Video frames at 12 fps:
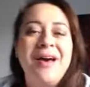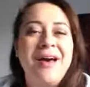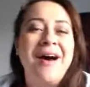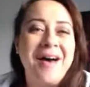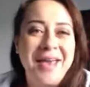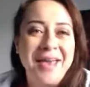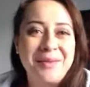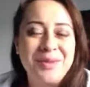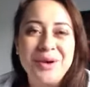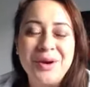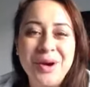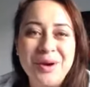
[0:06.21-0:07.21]
I am
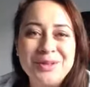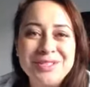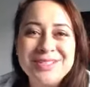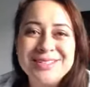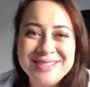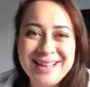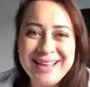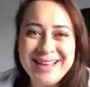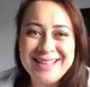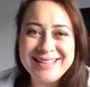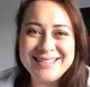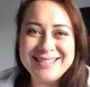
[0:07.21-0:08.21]
your host, Sunny
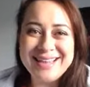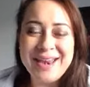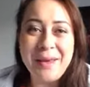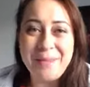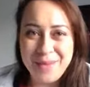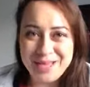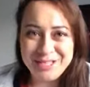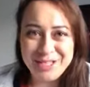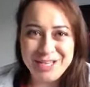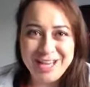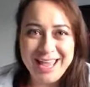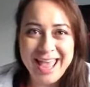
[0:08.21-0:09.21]
Nielsen,
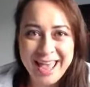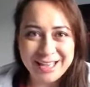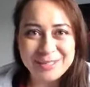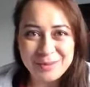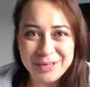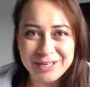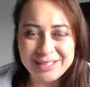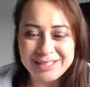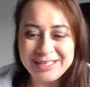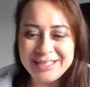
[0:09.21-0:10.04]
messaging expert.